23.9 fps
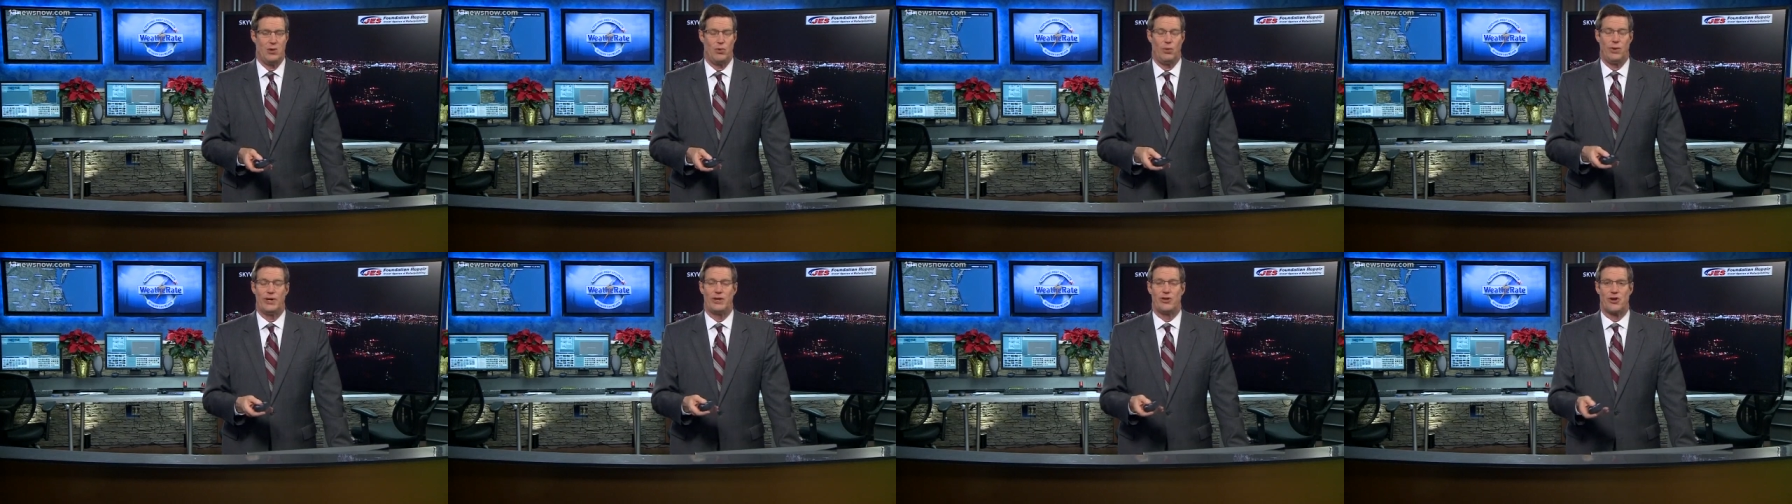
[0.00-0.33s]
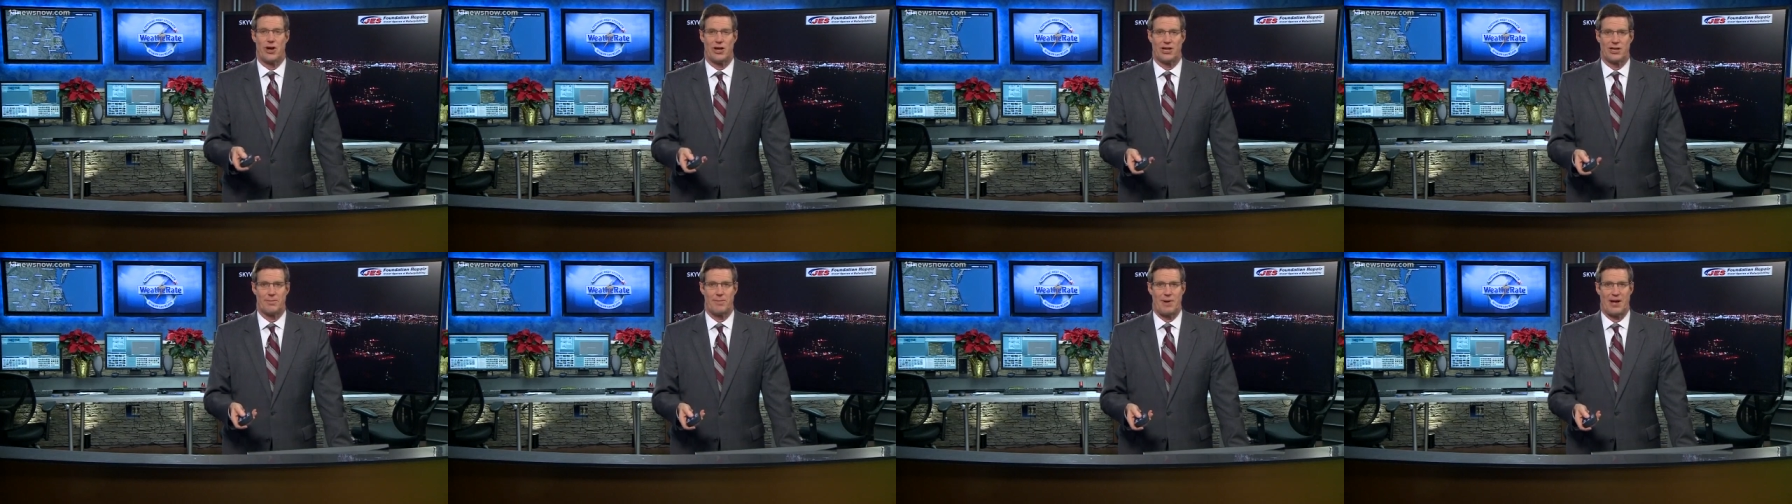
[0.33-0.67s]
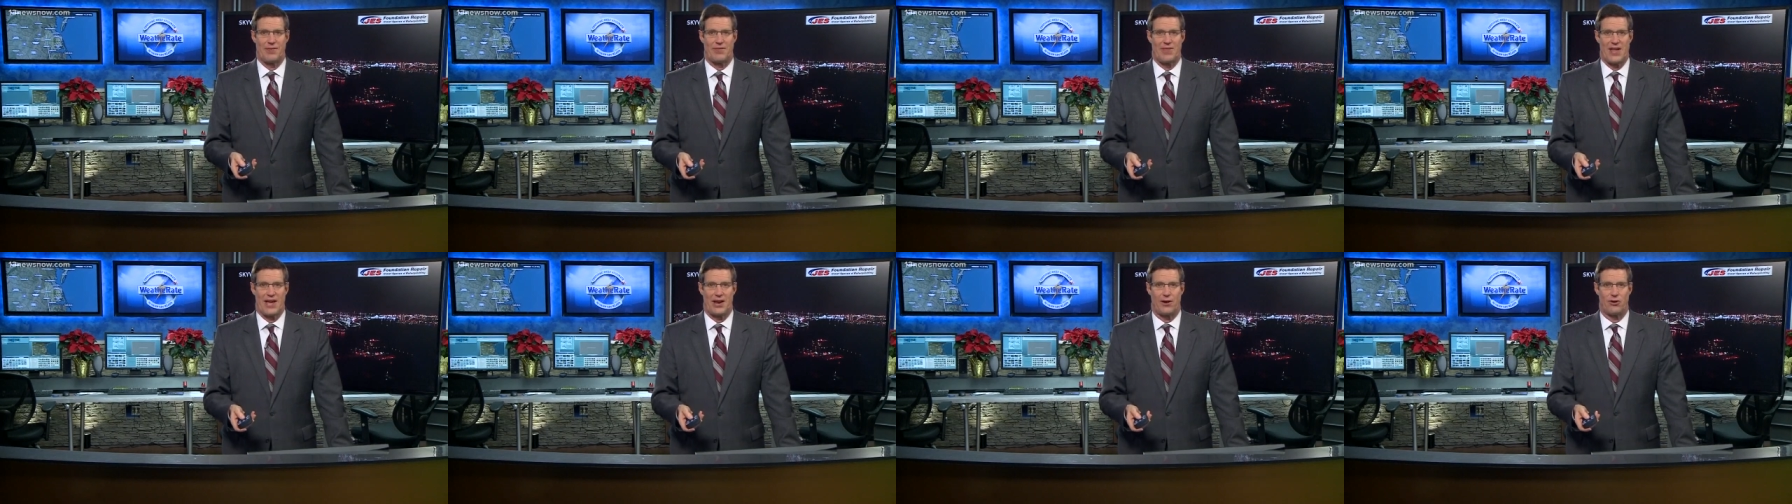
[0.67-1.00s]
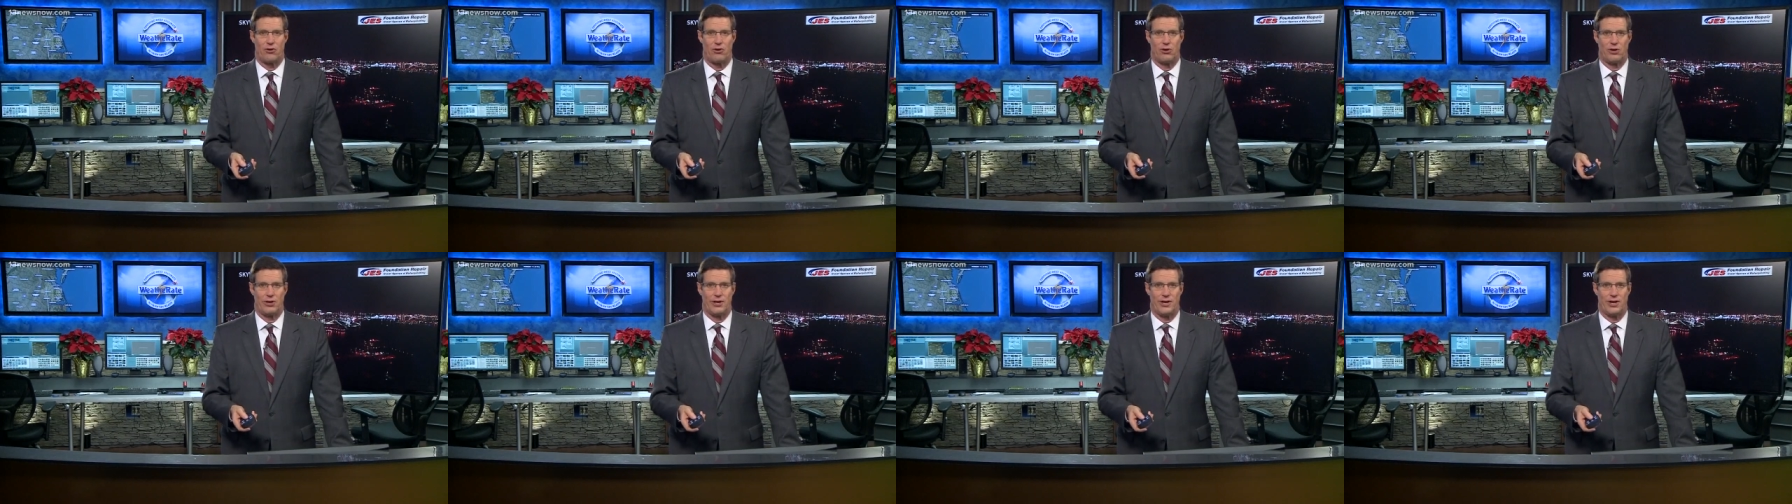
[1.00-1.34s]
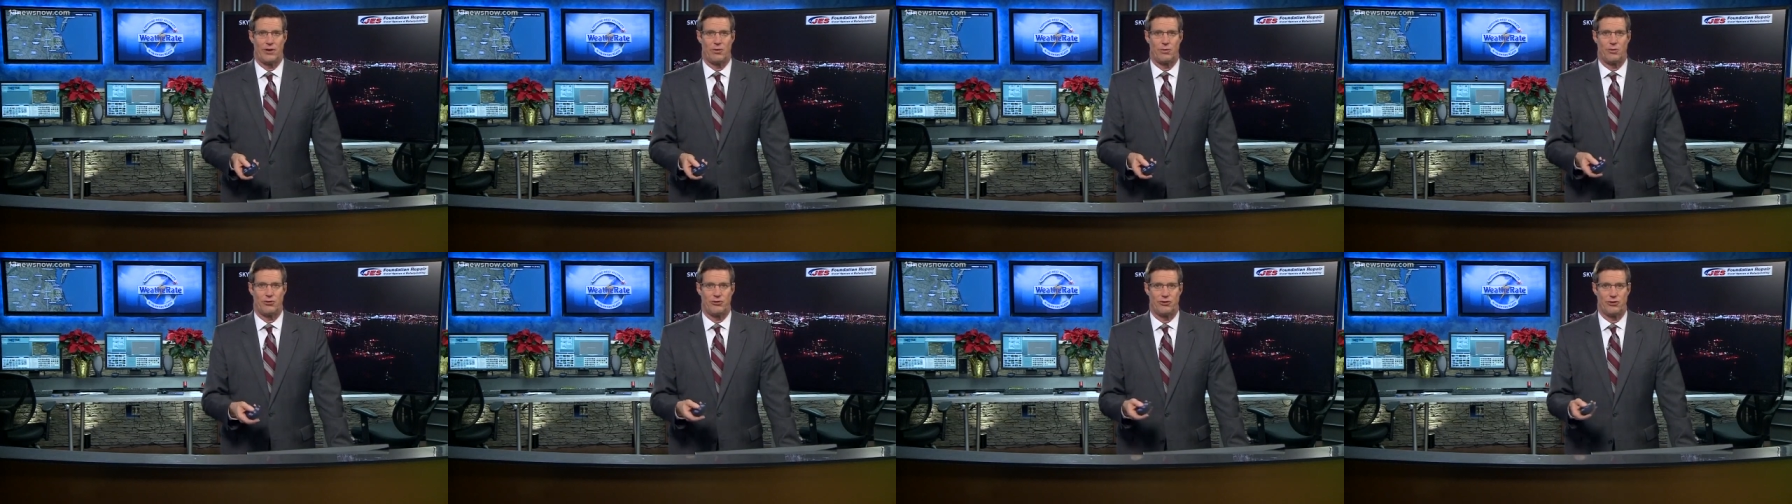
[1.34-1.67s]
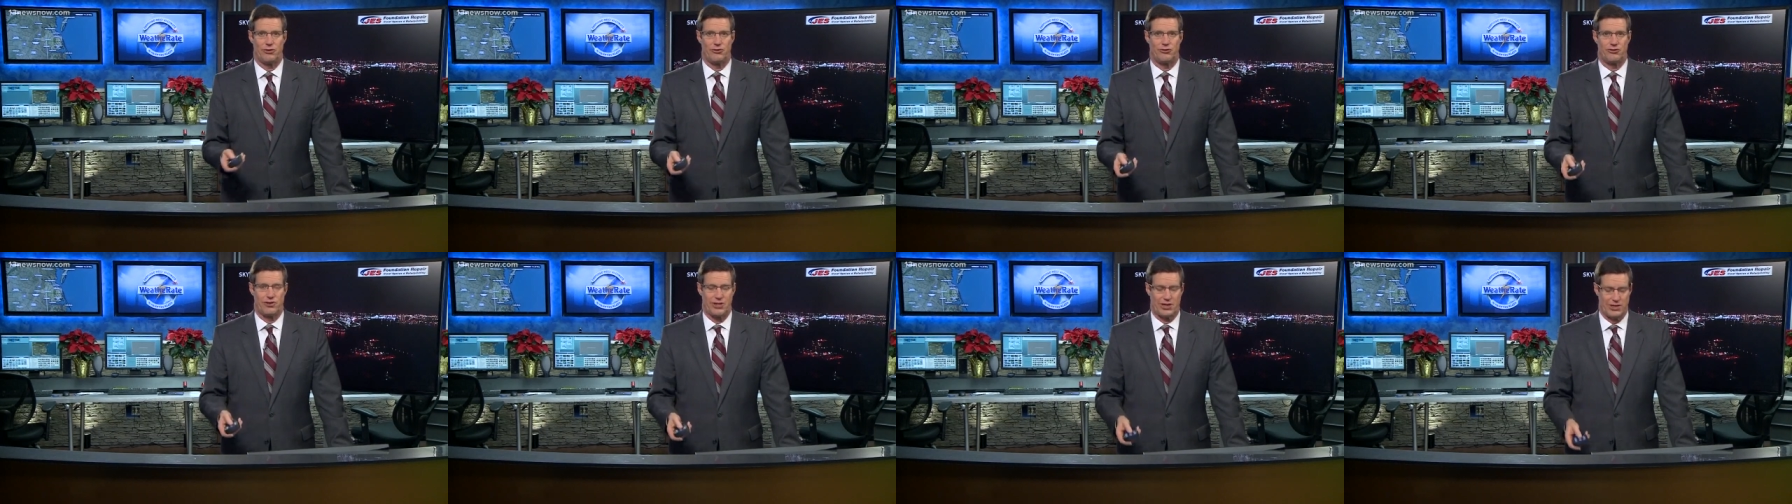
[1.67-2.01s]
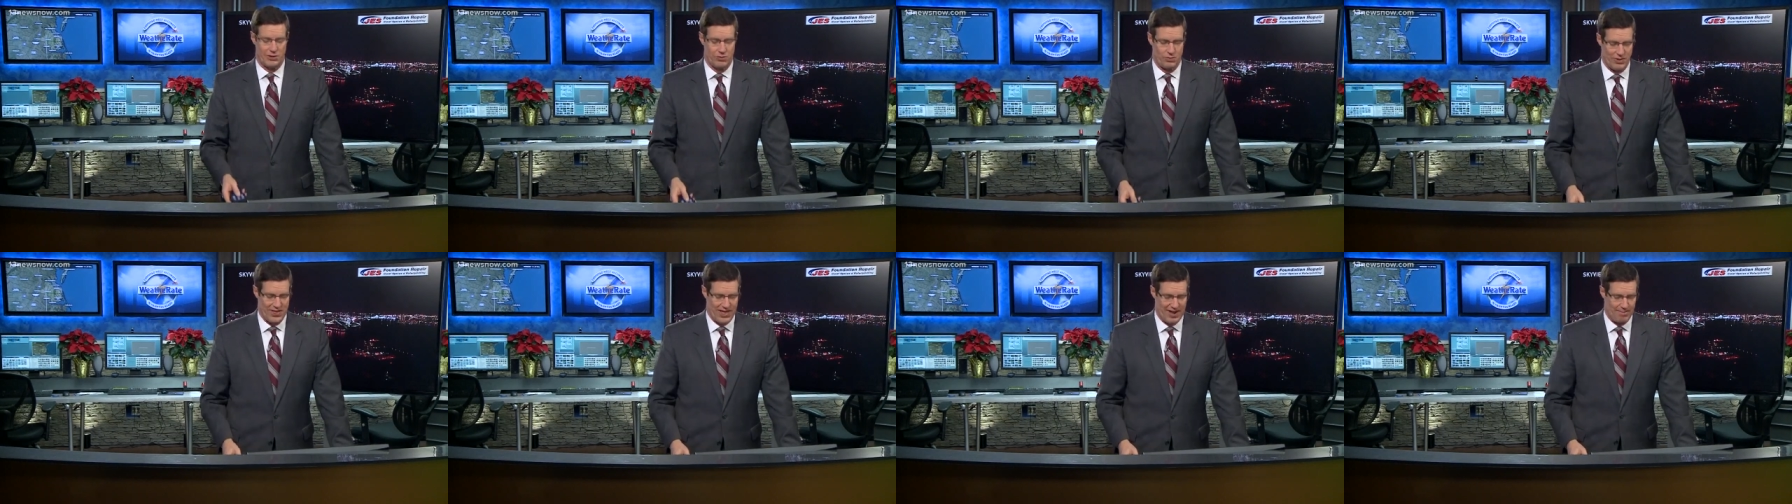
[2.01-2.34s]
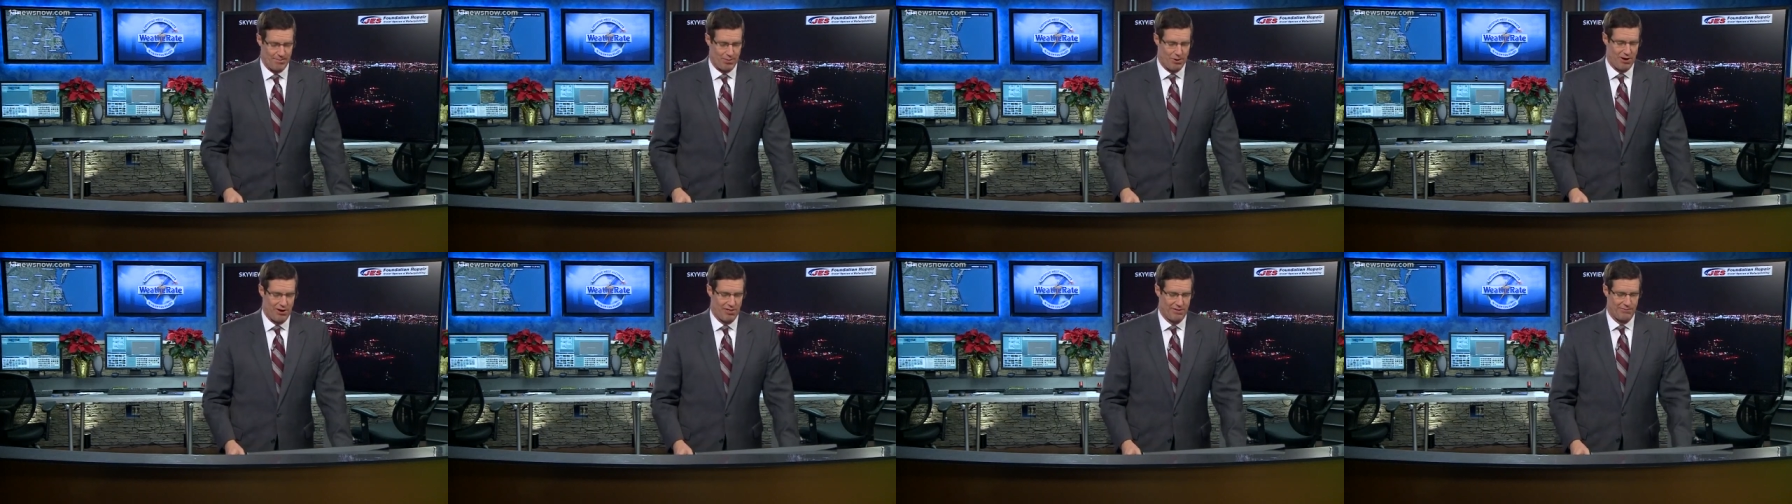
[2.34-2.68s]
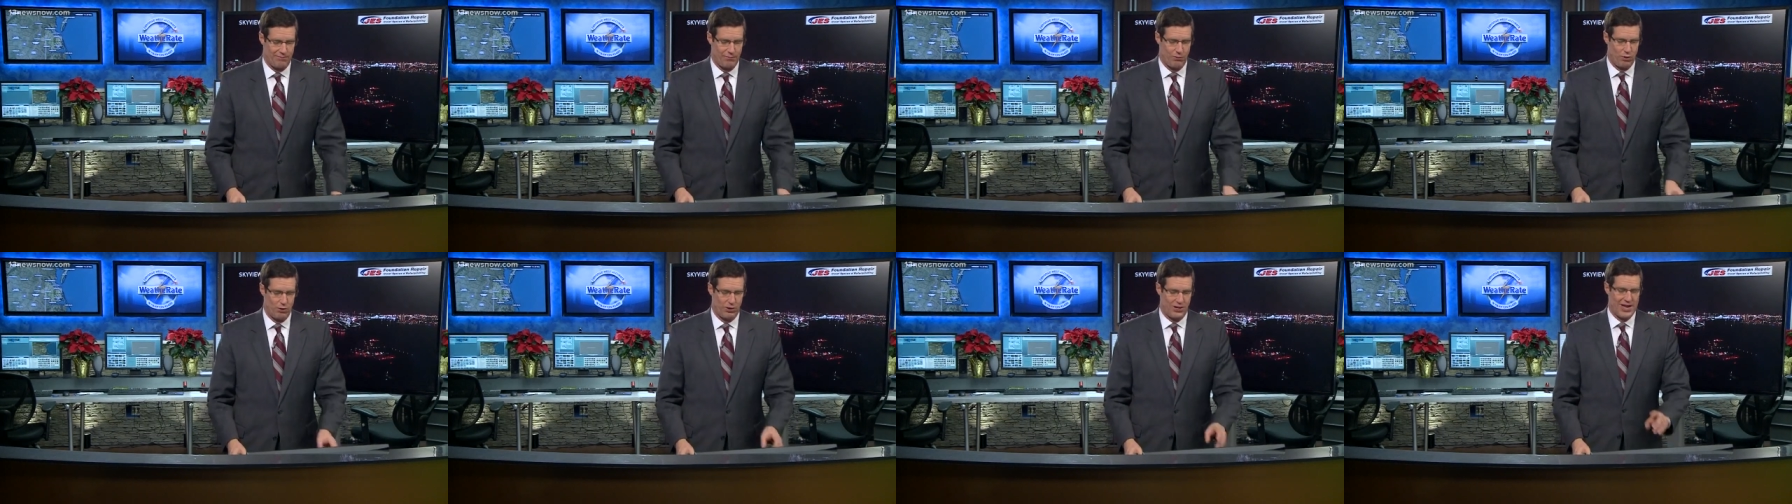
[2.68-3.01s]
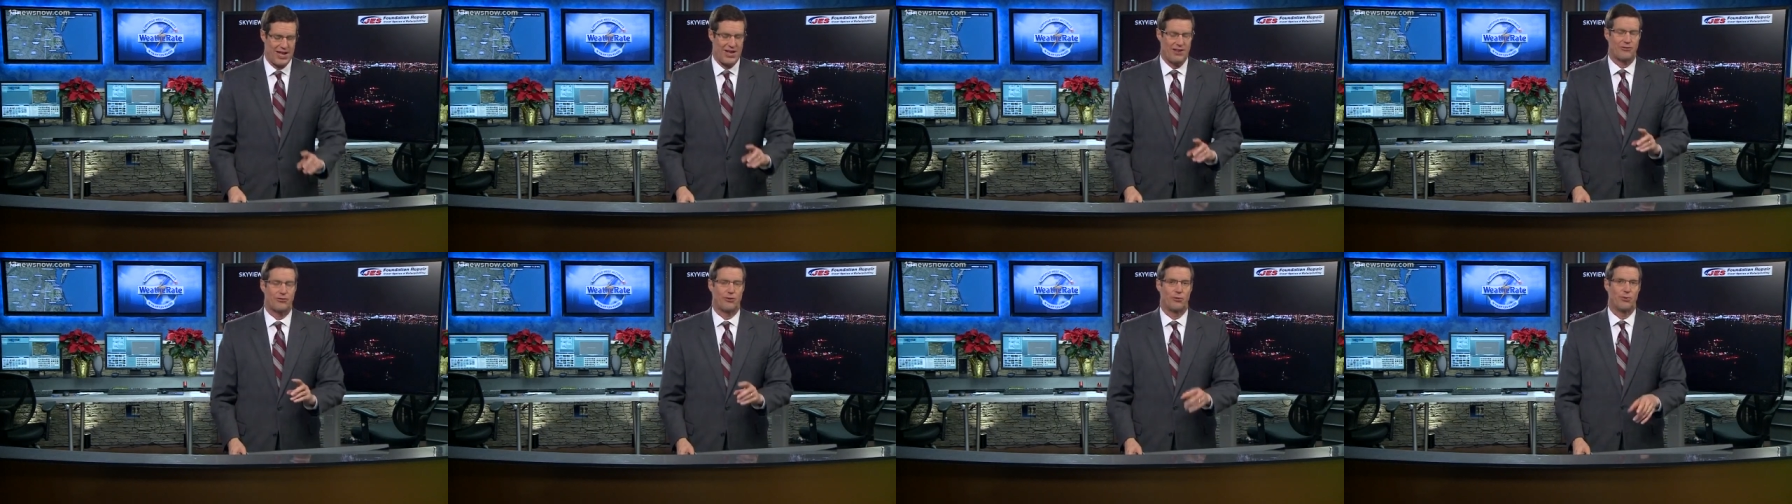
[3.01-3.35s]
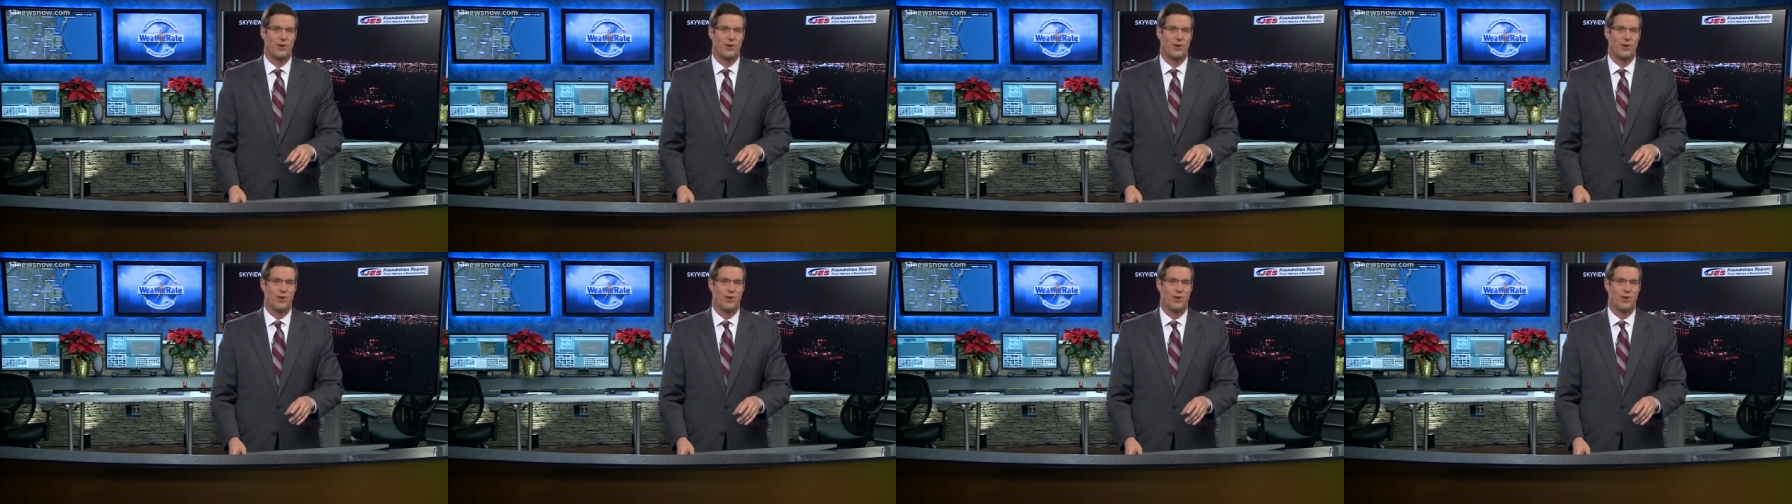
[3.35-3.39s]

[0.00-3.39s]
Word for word: We had talked about that earlier, and we're still sticking with that part of the forecast.